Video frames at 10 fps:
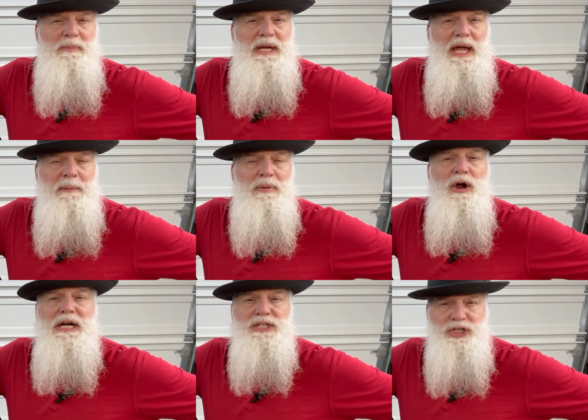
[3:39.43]
be a
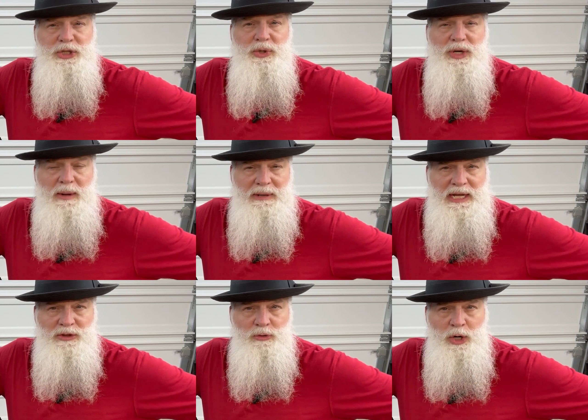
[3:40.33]
part two coming
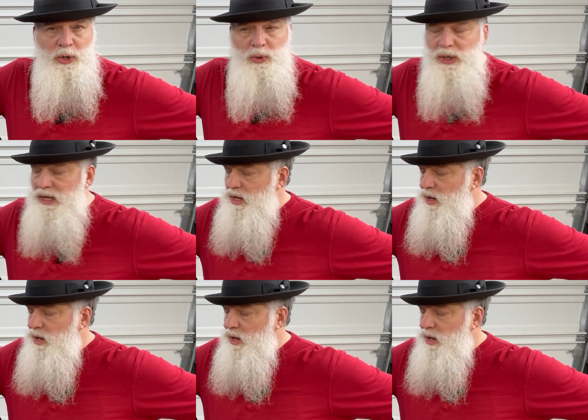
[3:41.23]
down the road